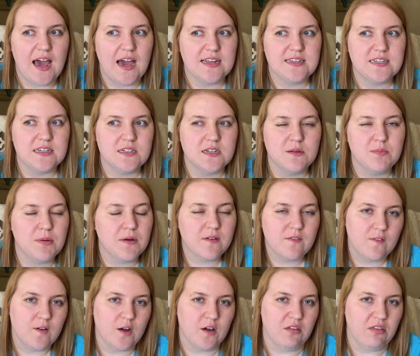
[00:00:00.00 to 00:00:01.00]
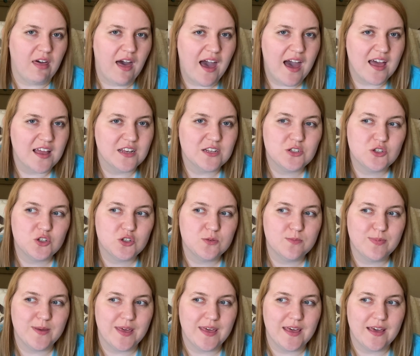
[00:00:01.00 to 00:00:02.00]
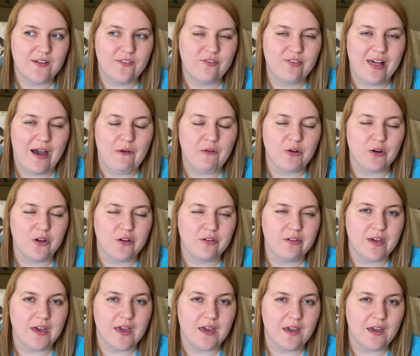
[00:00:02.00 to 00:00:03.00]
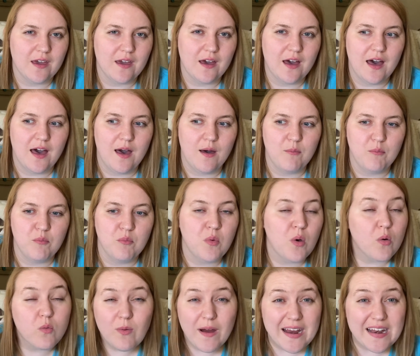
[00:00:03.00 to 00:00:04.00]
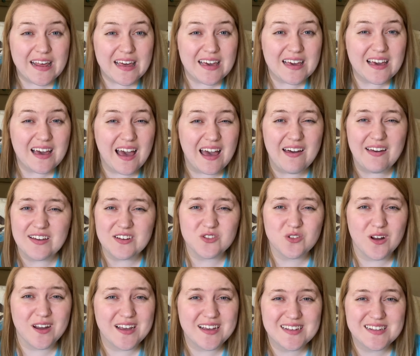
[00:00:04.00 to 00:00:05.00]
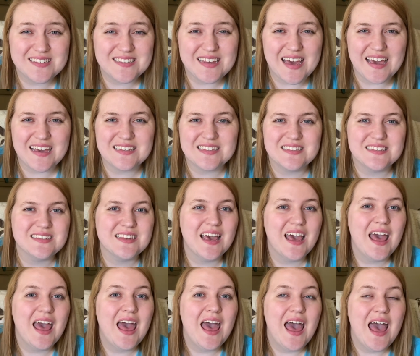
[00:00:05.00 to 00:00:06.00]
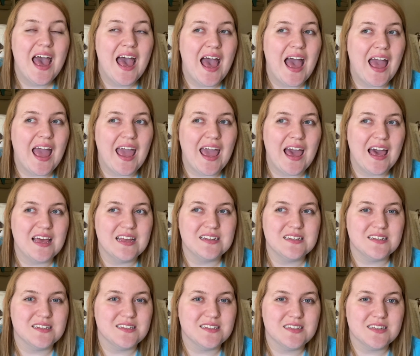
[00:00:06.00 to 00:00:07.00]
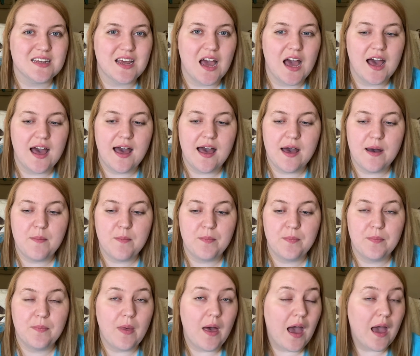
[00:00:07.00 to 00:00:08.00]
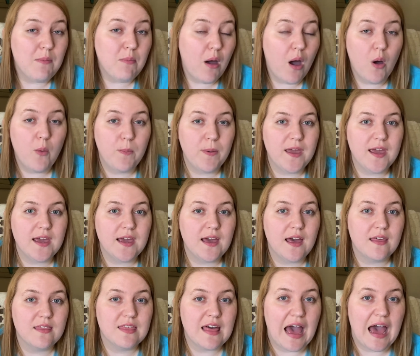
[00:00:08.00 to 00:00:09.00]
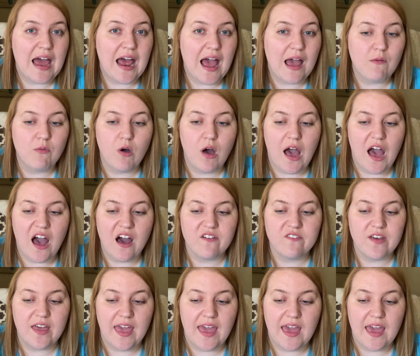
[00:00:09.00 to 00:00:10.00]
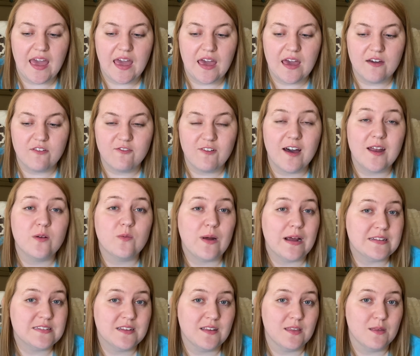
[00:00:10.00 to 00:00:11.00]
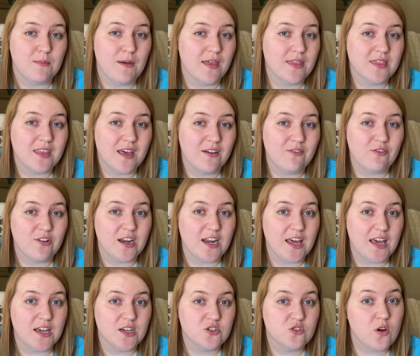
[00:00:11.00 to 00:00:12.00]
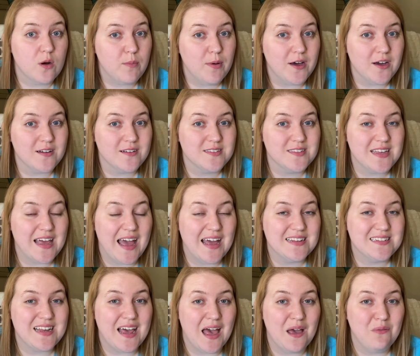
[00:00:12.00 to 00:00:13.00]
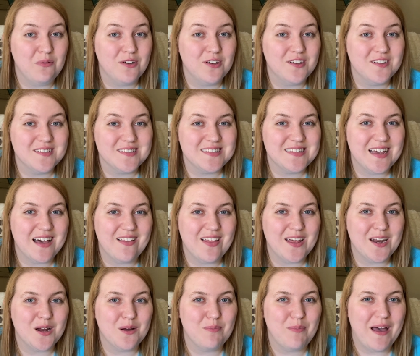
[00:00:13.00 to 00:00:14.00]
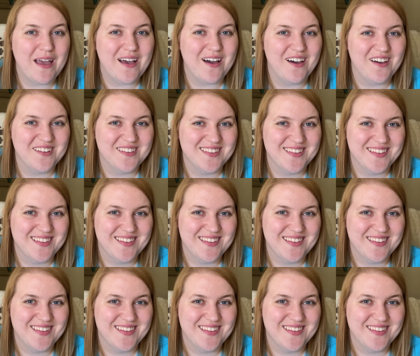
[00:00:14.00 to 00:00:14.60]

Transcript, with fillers: I tend to prefer that to big flowery um, writing. I like short and concise. And um, I'm hoping that I will have a fun rest of the month of reading short books. And I will see y'all later. Bye, y'all.